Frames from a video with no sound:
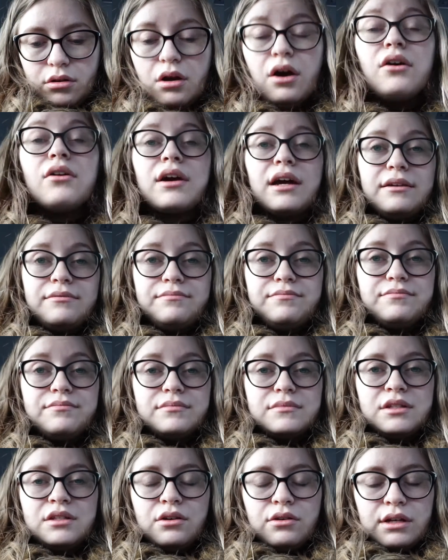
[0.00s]
Okay,
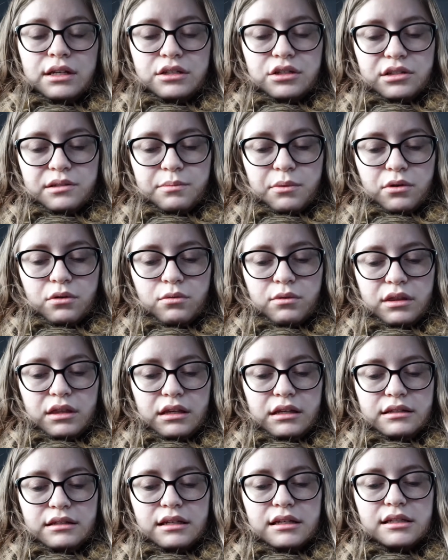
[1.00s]
so he just spoke with
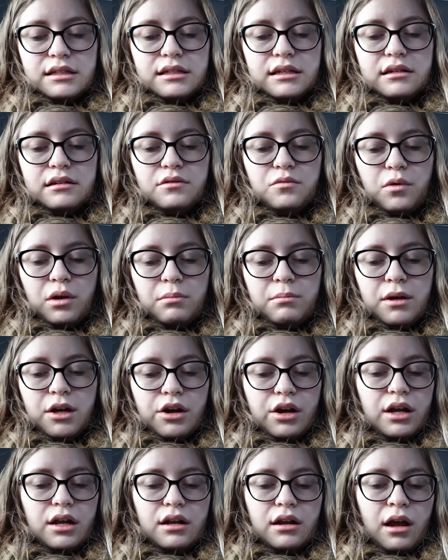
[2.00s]
the assistant. When
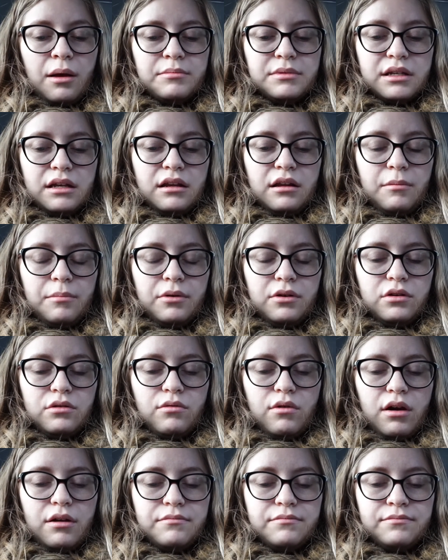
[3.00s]
Marion comes in, I'll put
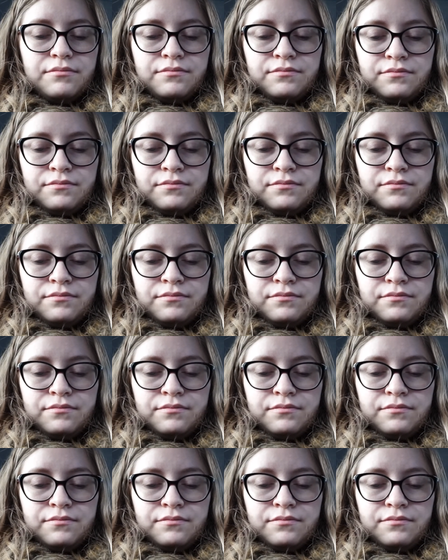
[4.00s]
you on.